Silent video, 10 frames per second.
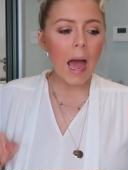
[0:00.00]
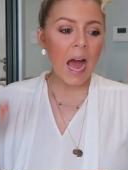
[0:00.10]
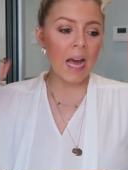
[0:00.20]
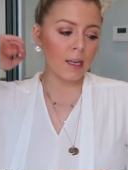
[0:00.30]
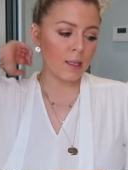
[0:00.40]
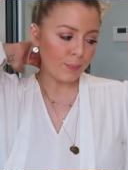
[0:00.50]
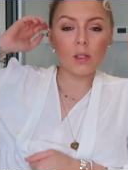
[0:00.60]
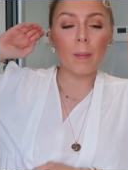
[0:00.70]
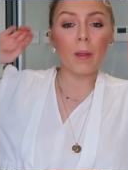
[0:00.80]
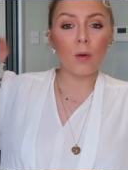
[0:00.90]
and
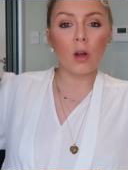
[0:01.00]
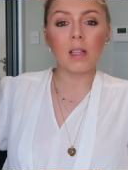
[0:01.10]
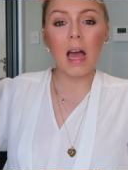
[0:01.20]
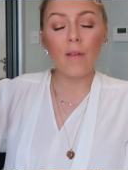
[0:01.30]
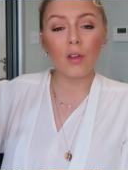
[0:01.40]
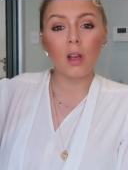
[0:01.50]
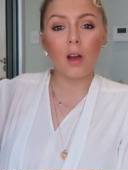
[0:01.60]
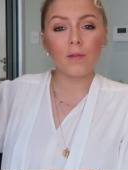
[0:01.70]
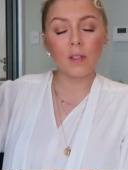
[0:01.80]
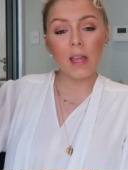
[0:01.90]
some of the products I haven't
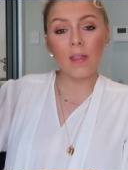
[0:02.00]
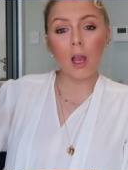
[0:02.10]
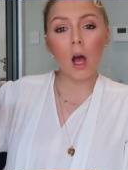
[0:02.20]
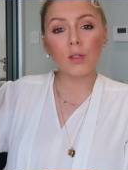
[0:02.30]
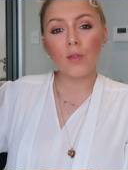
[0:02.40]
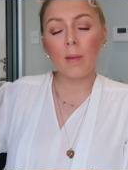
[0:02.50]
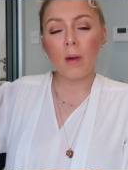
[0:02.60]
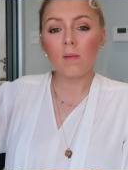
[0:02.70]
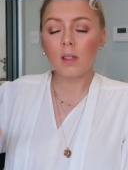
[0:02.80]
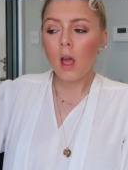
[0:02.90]
loved in the last three
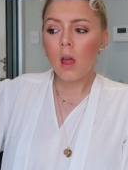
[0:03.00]
months